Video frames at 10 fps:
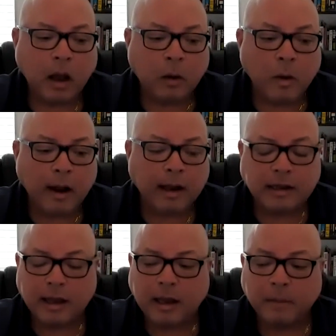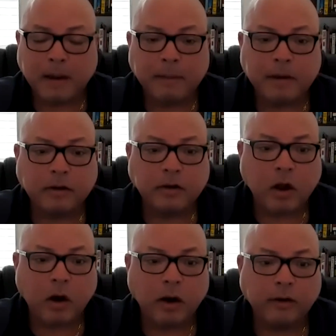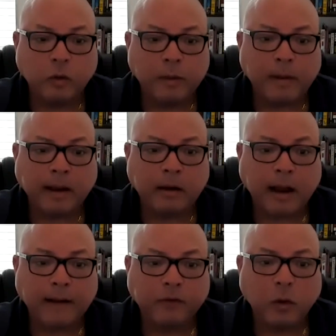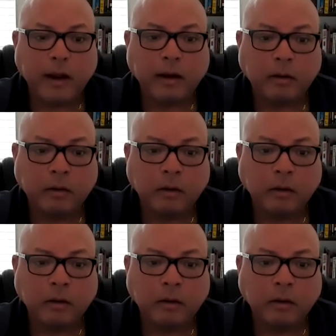while I think it may be in the cards, we might have to wait,